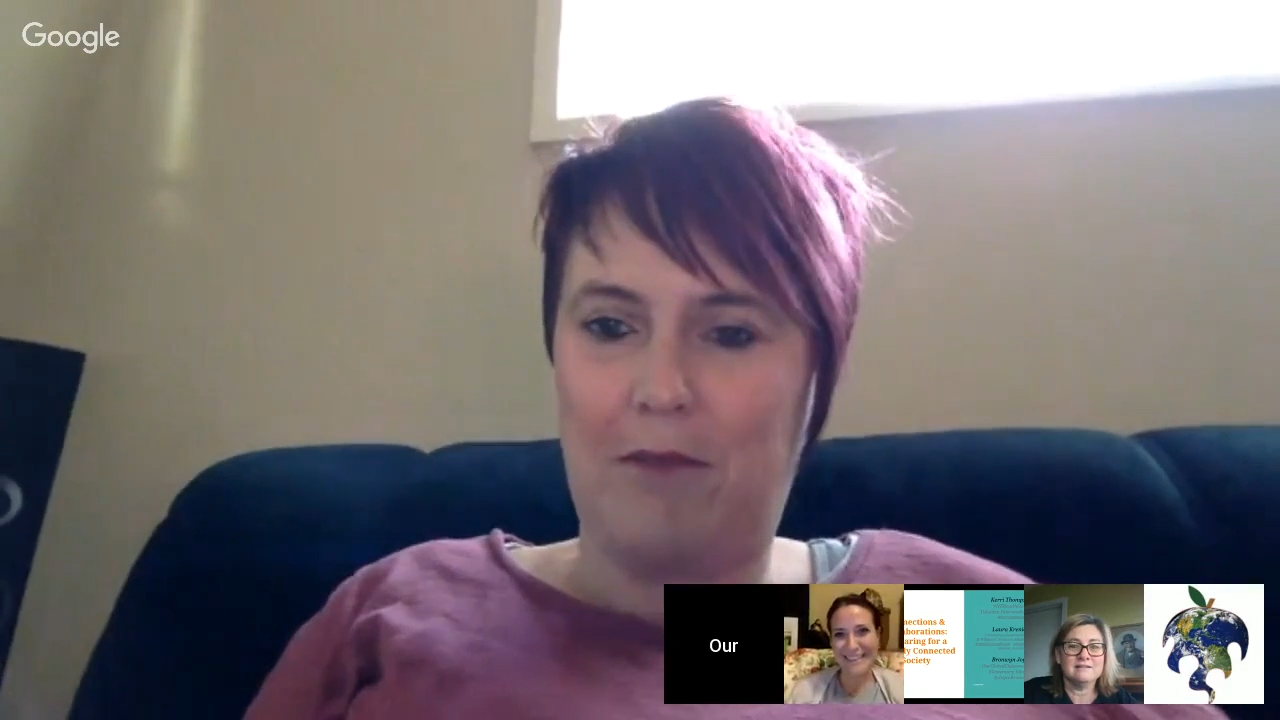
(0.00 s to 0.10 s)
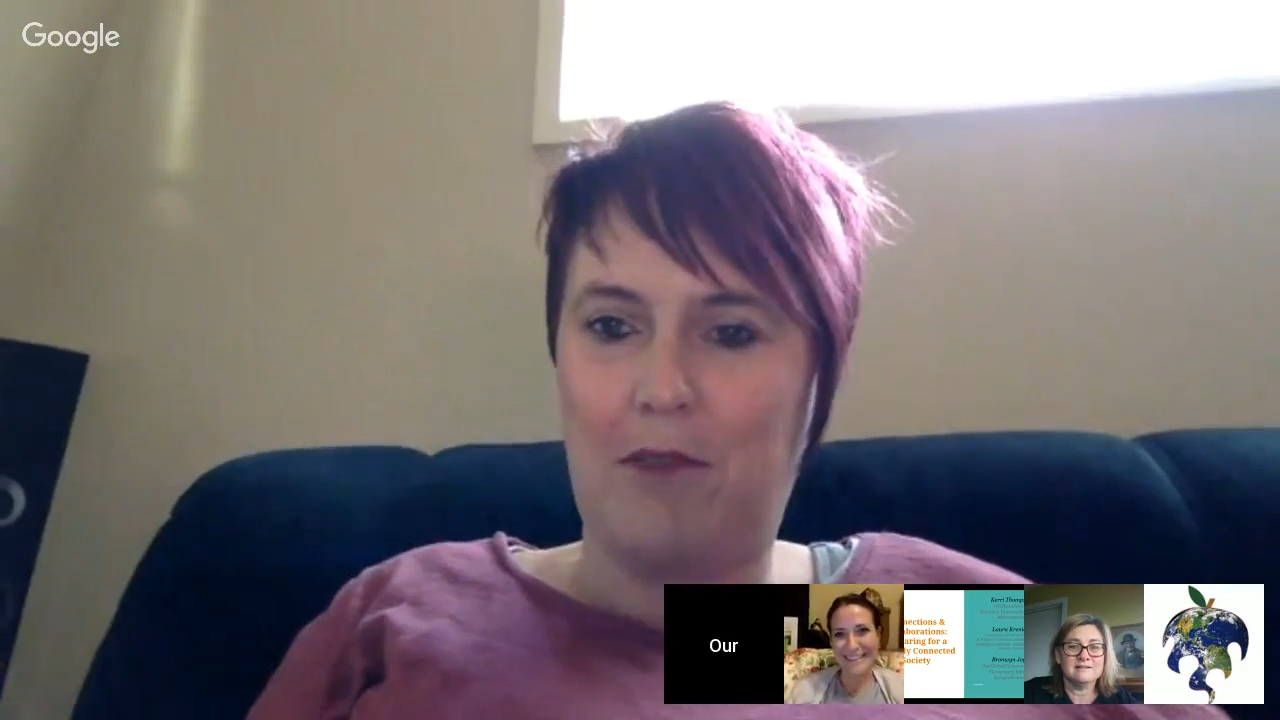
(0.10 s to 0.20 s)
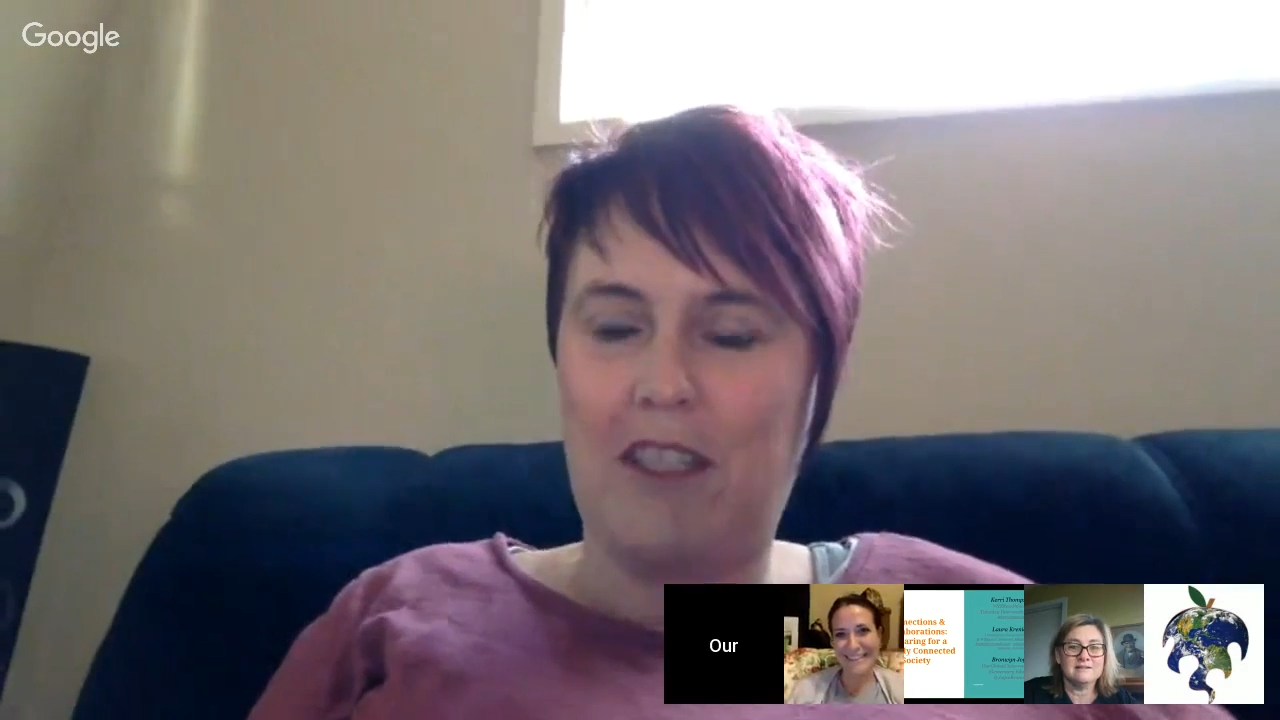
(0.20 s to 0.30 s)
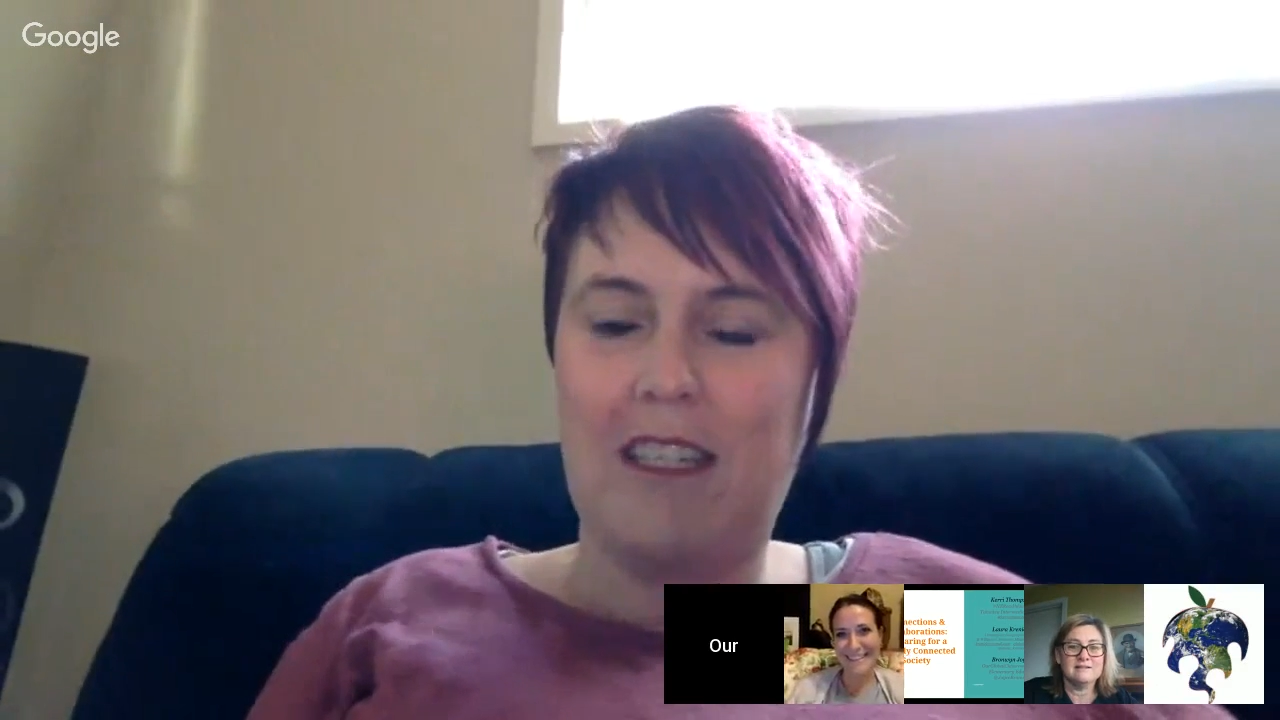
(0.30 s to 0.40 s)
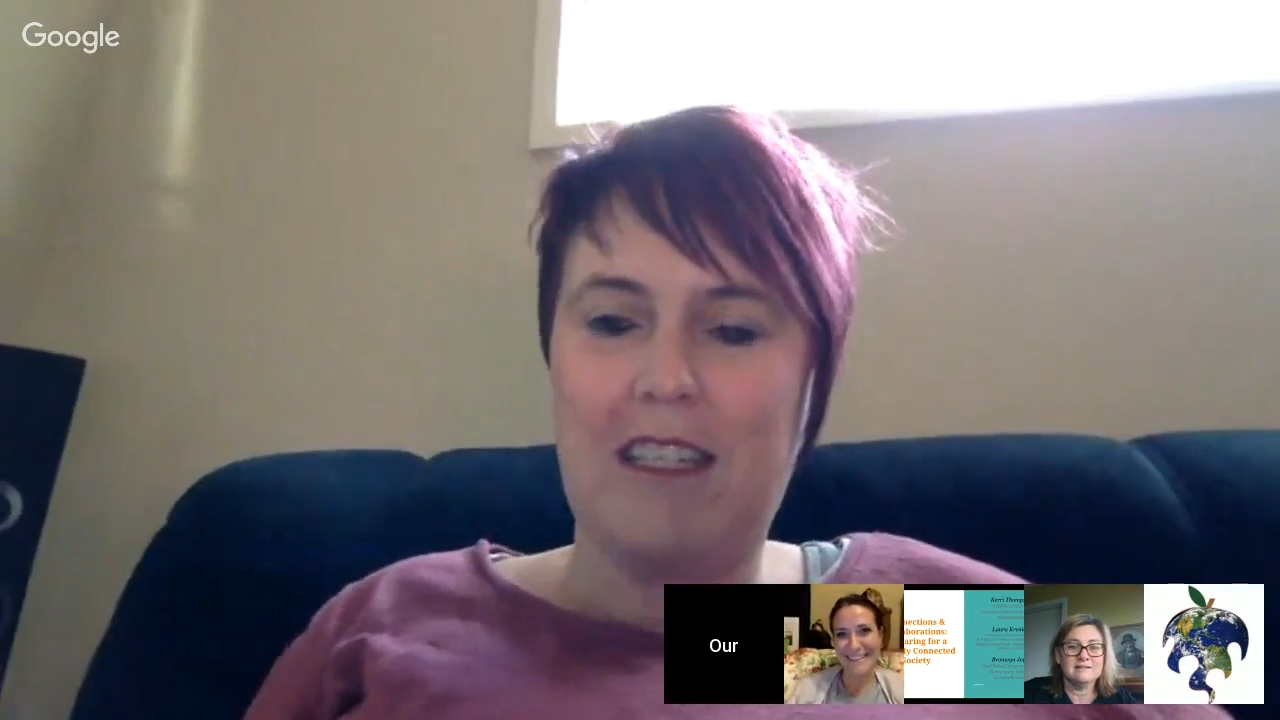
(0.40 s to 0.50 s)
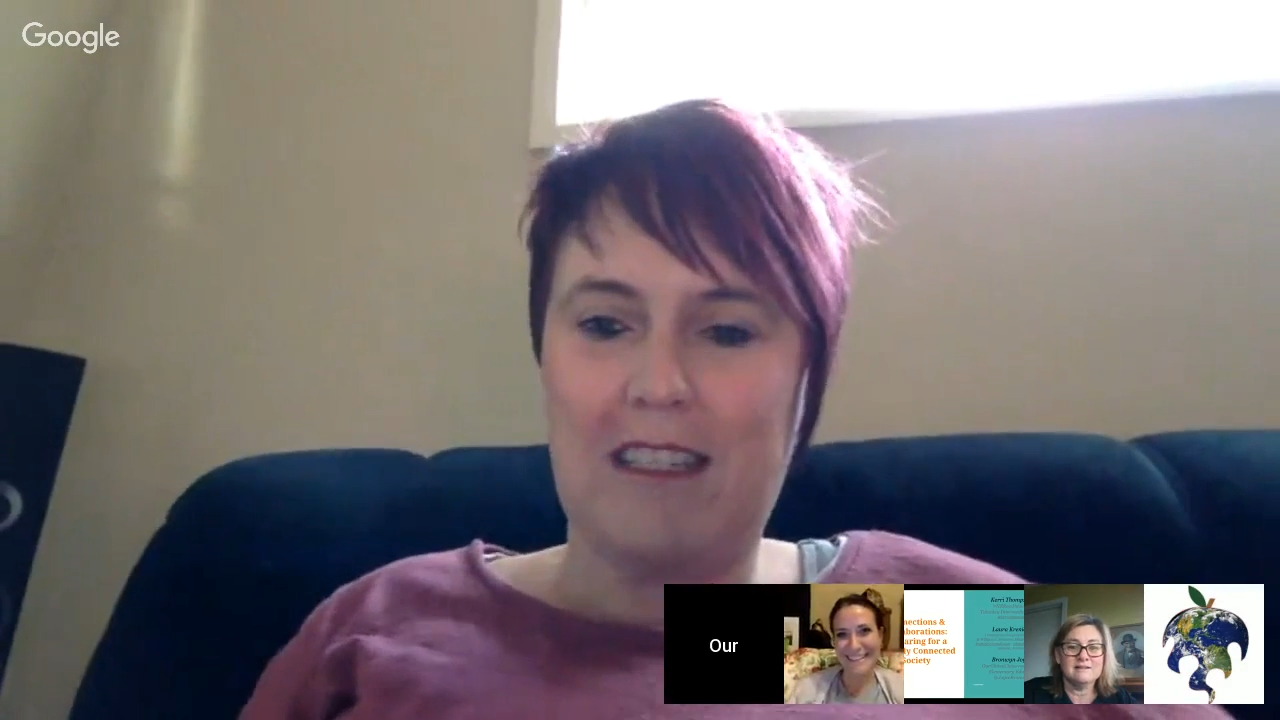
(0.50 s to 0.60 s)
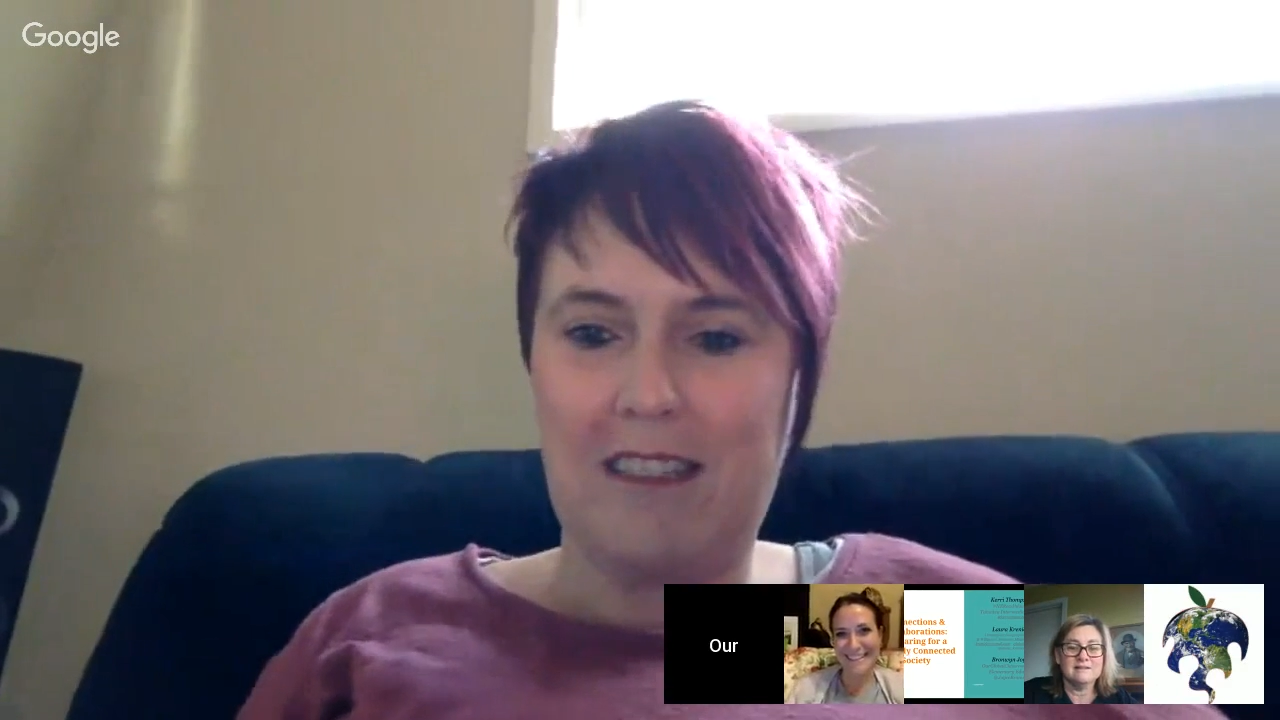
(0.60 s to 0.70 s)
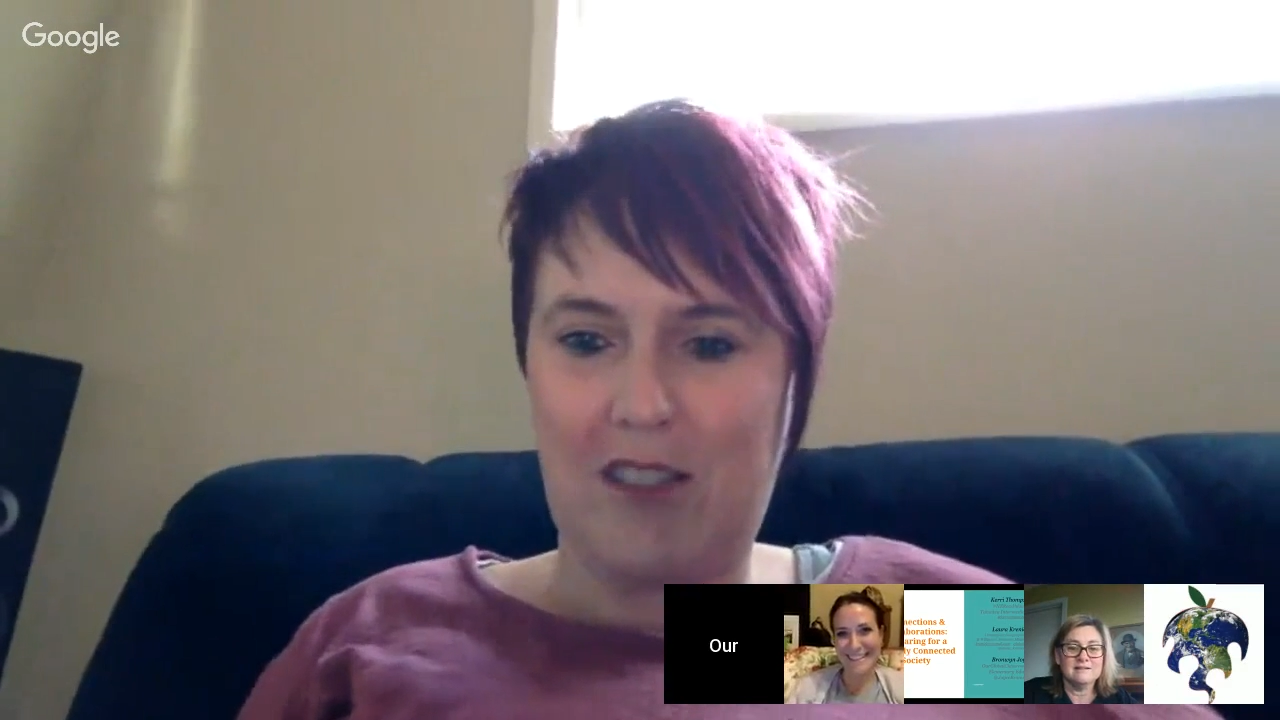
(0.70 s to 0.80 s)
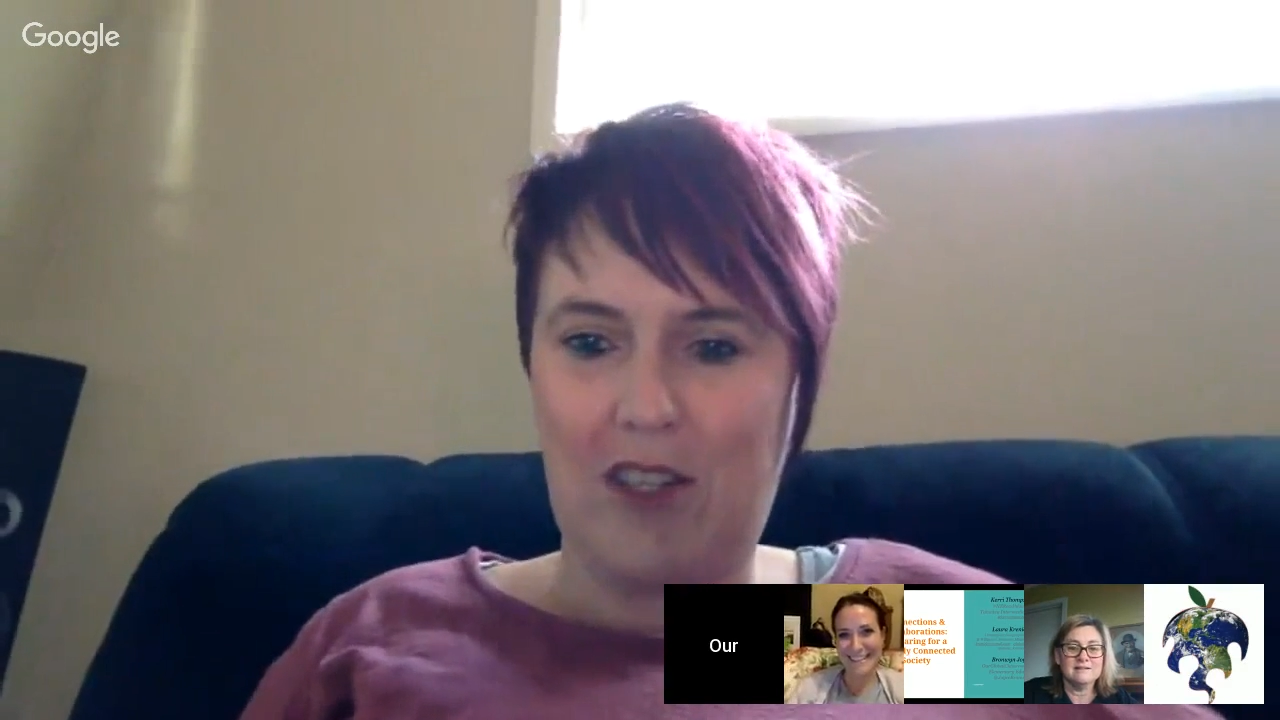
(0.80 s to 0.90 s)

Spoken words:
for years,